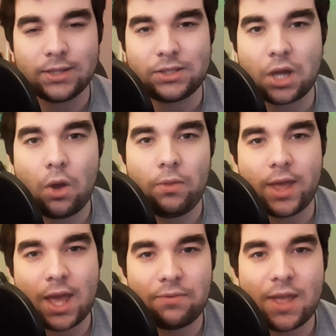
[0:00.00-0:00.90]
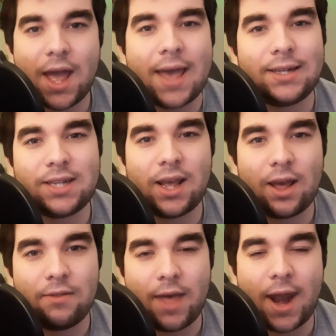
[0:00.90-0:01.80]
so they get the
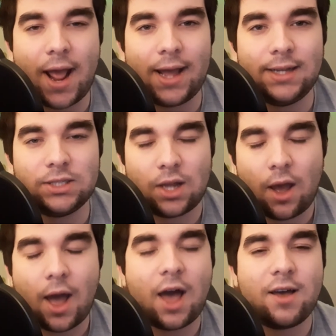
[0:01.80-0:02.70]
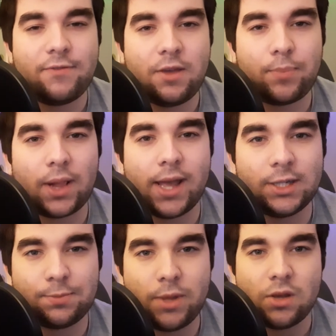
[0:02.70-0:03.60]
idea that as Javi
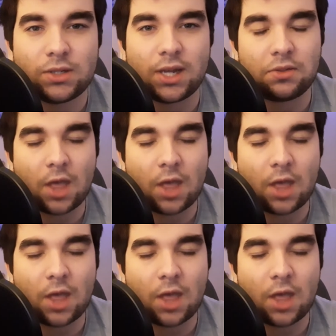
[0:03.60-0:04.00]
plays music,